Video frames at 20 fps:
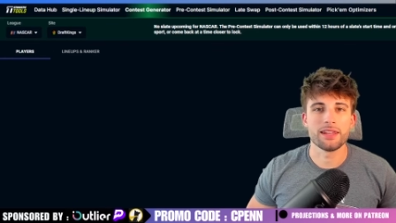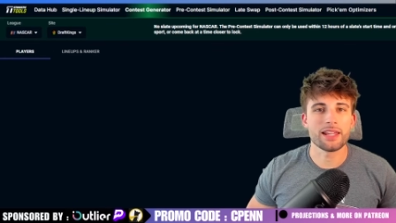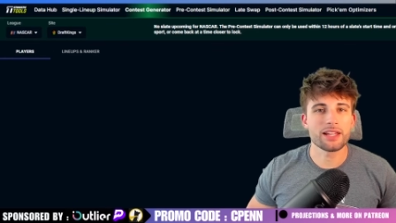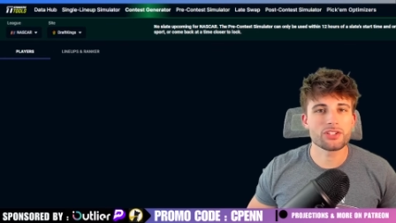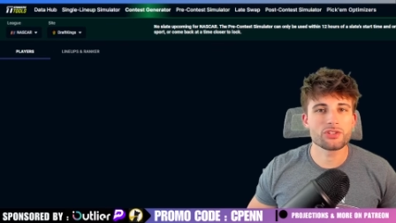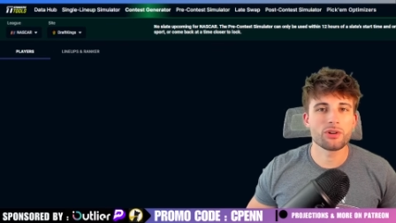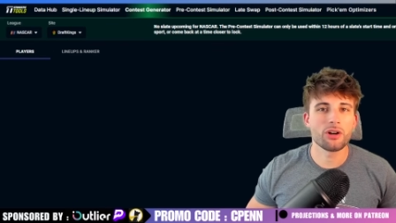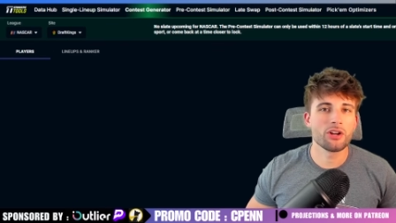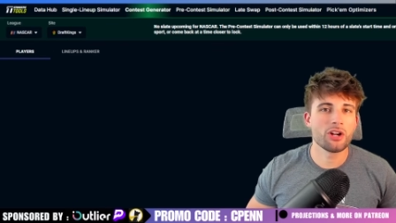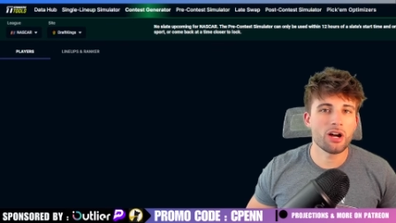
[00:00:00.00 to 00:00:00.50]
as
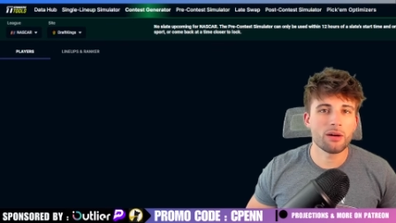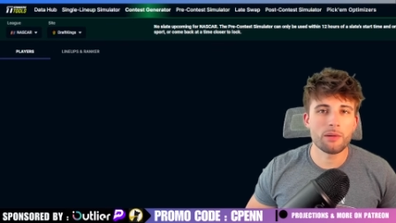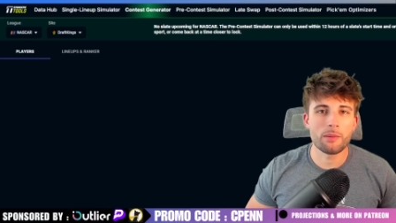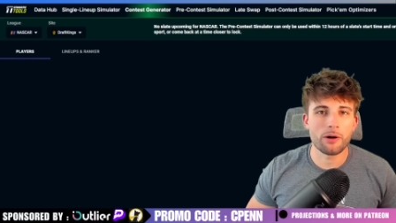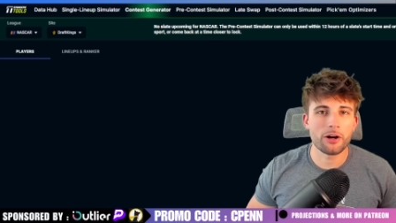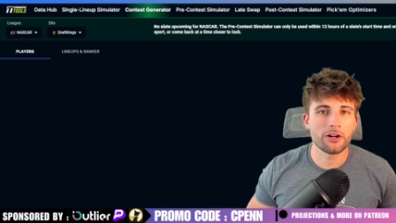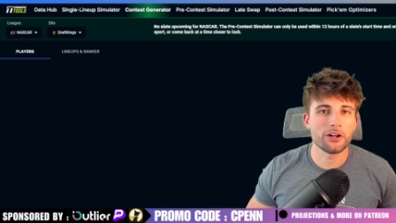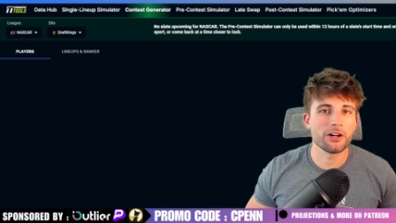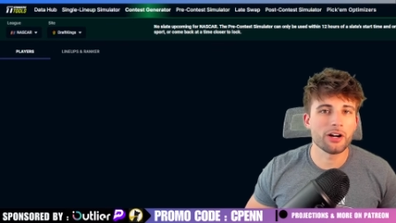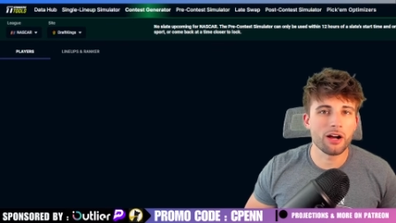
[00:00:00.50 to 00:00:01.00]
you all know, I'm a
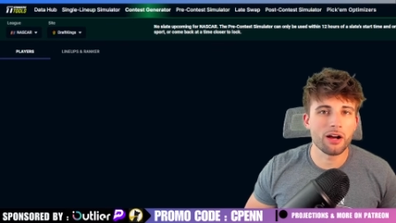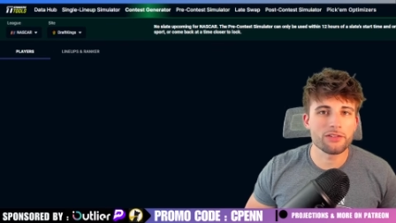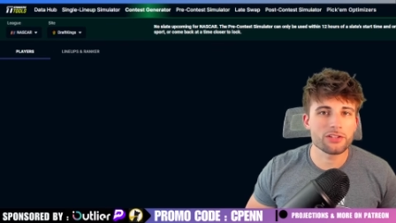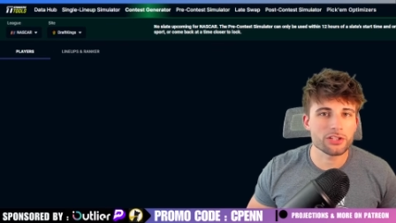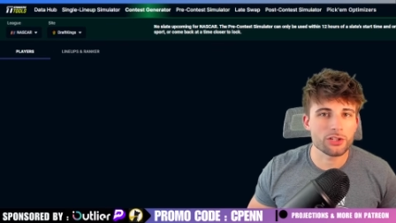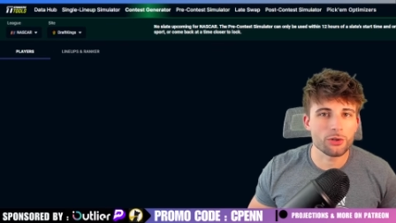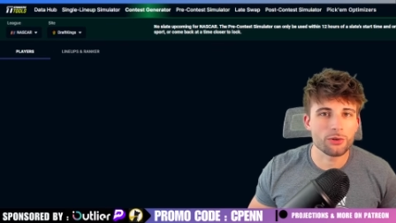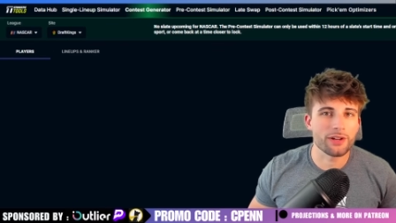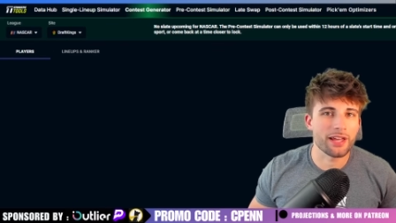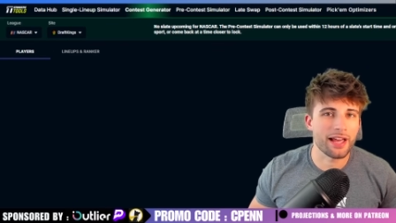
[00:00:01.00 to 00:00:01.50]
partner of
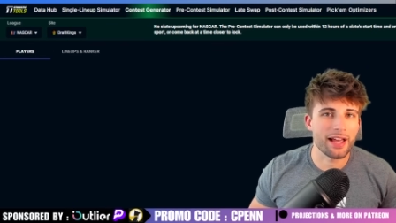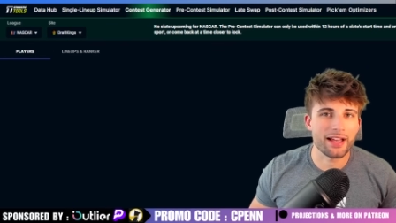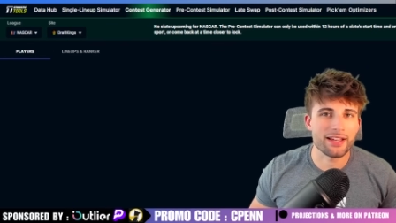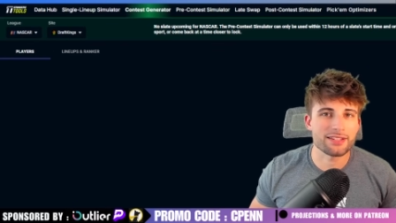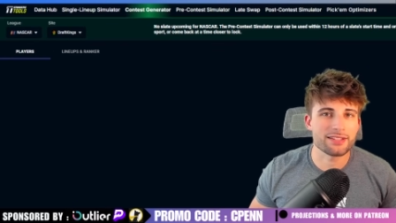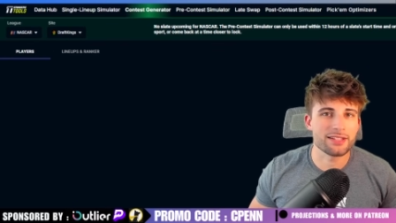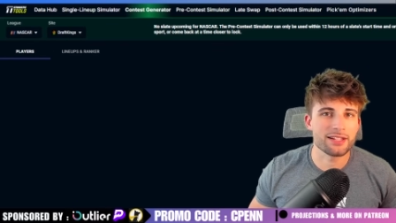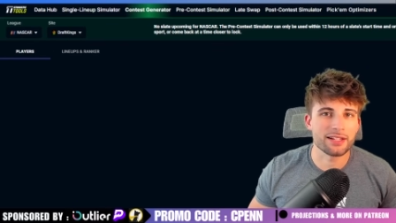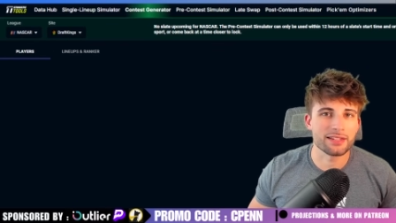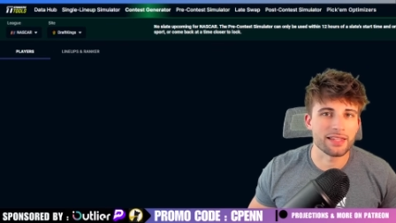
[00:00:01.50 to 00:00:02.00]

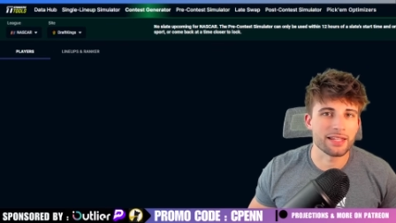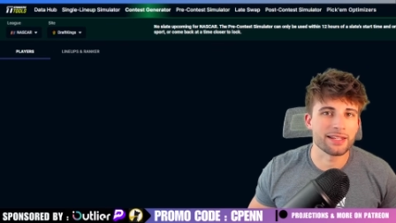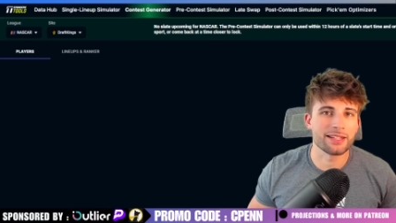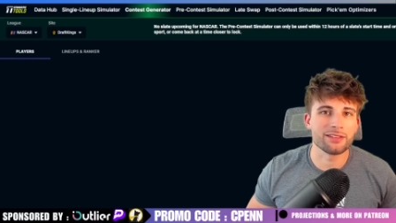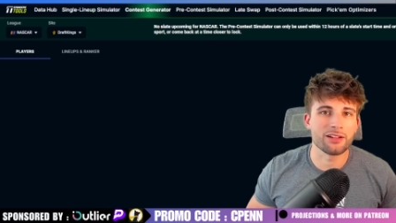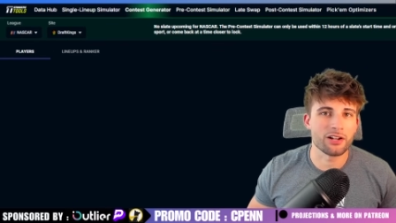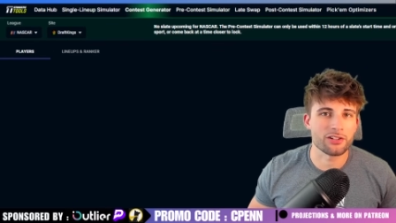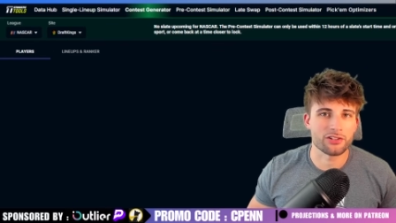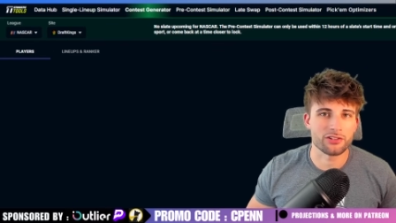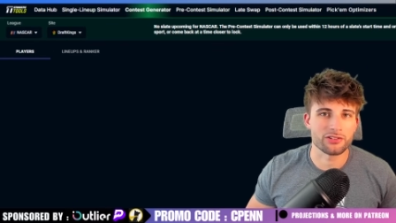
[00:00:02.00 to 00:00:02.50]
Stokastic, and they did
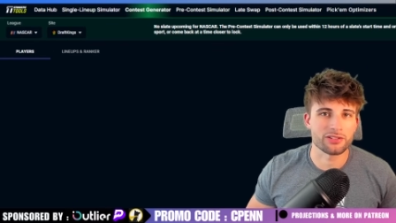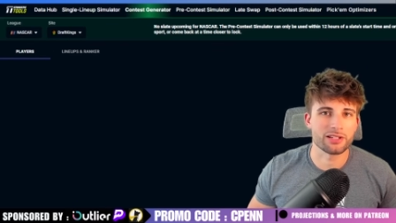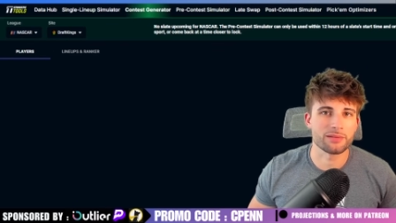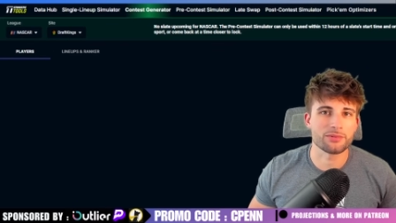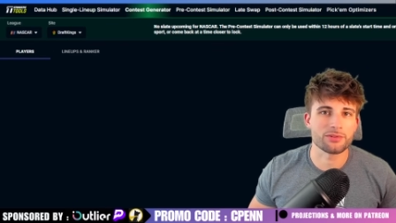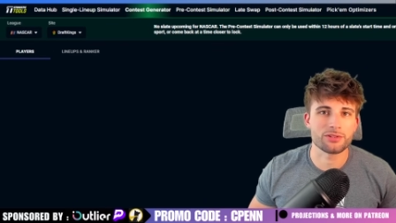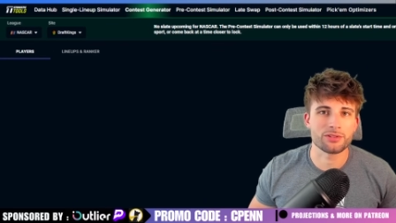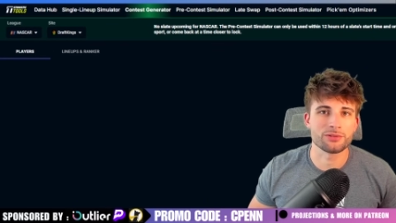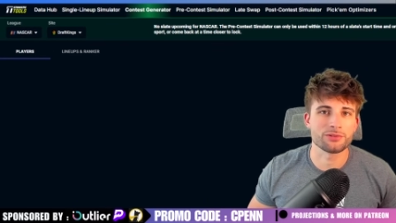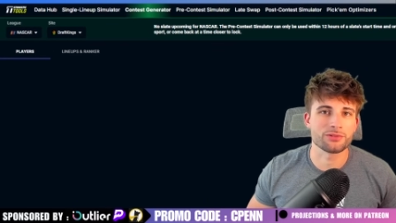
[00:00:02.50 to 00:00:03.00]
launch their
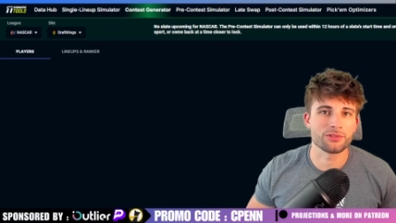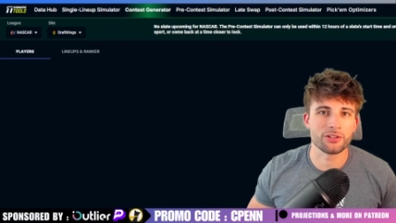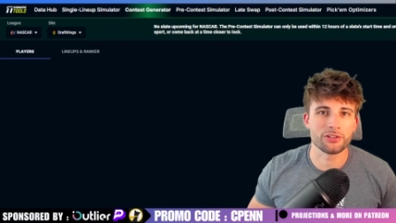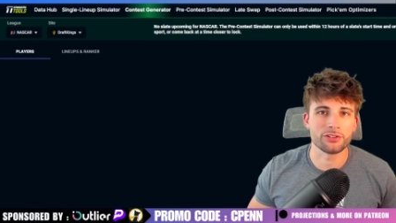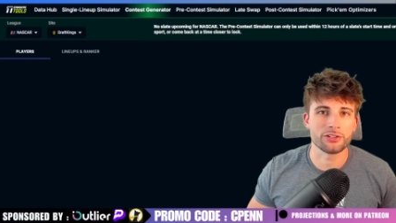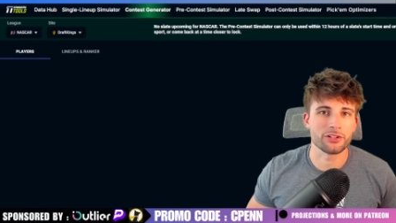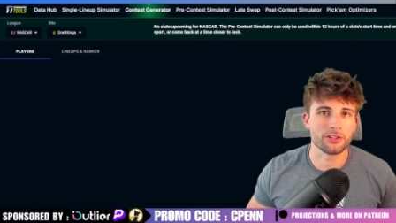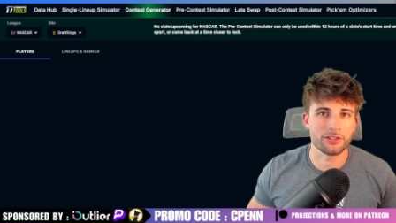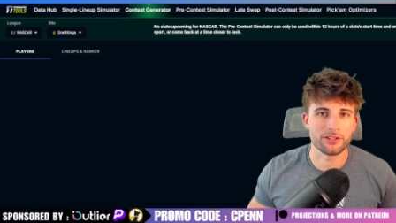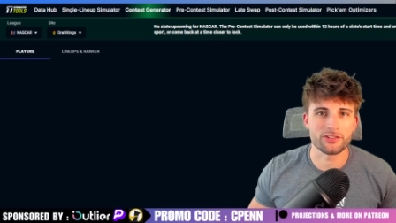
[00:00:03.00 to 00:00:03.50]
Sims tools
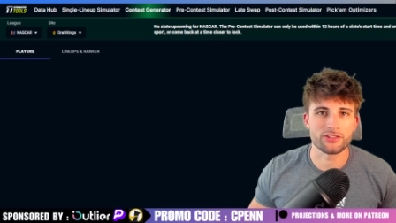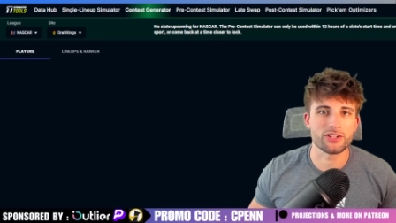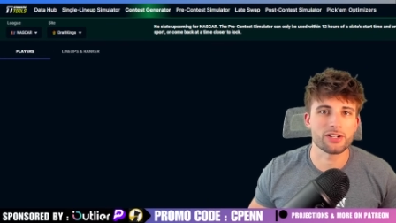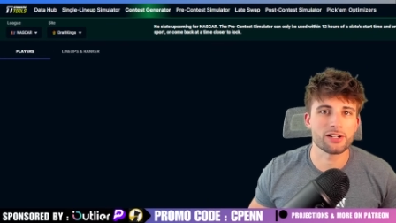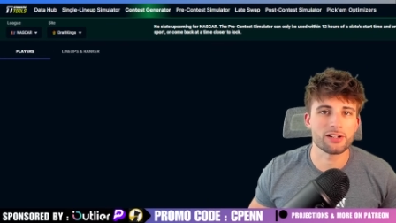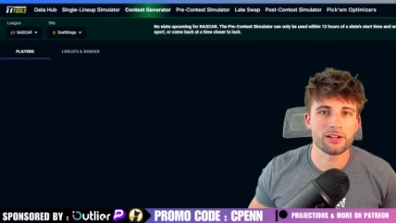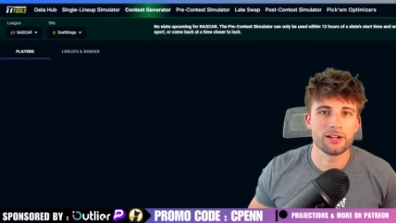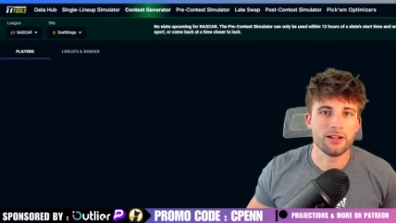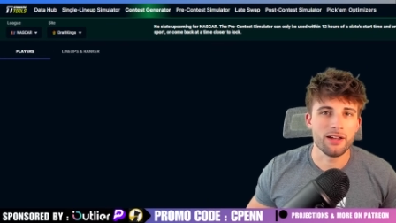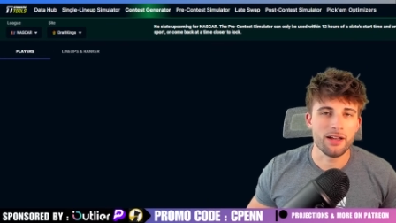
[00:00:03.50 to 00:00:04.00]
earlier this
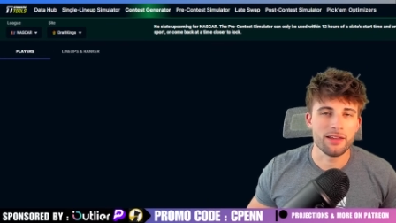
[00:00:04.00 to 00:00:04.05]
year.